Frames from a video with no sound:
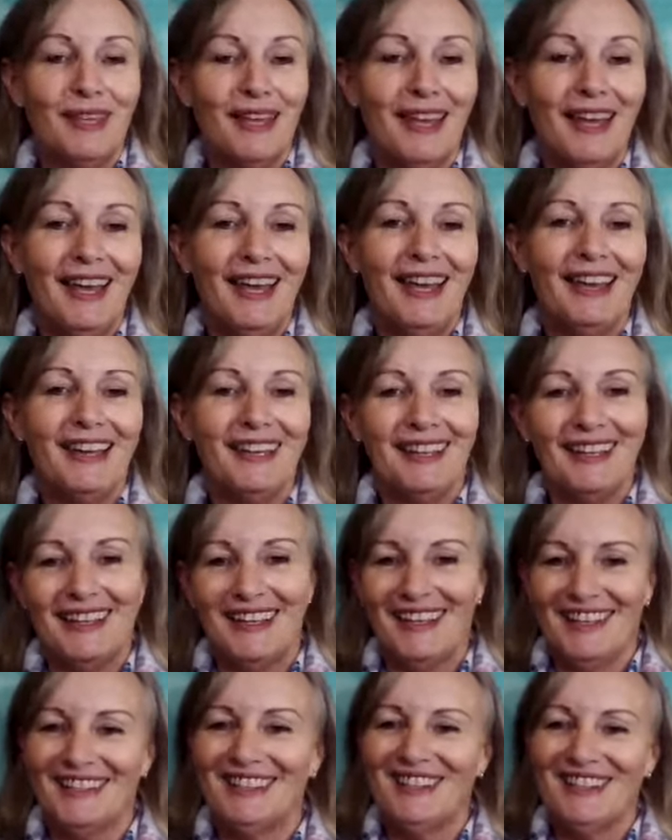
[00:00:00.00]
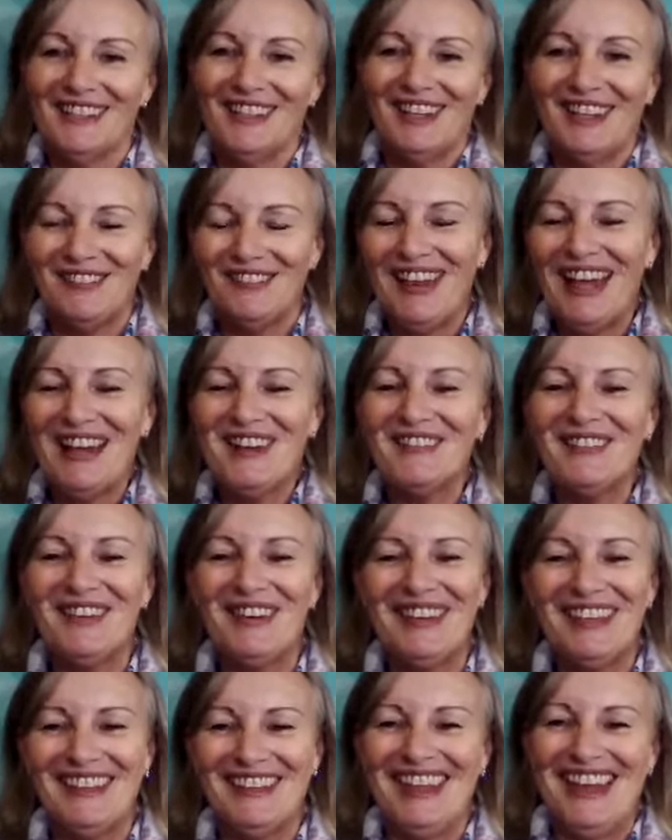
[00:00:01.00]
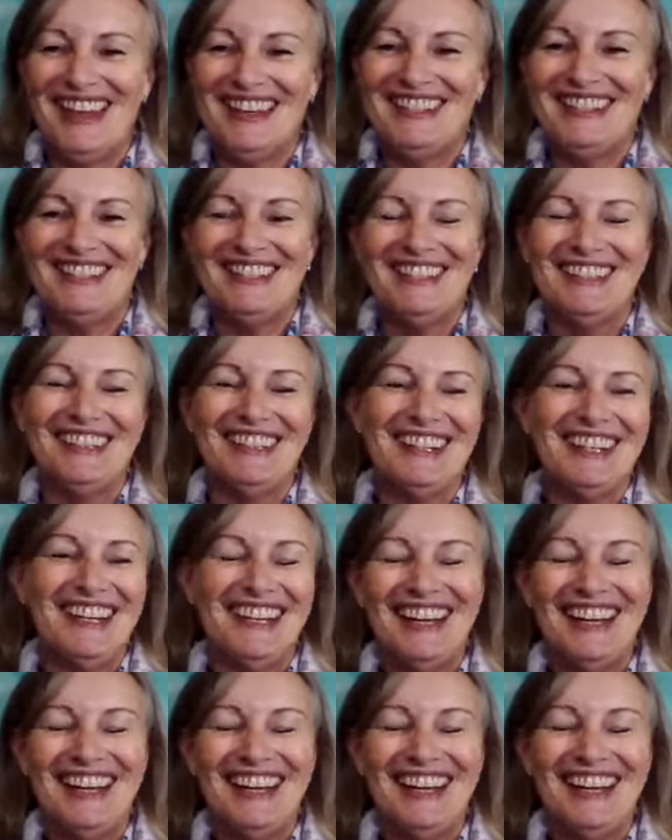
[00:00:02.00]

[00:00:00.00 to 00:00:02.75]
Hey, guess who got a blackberry in that year?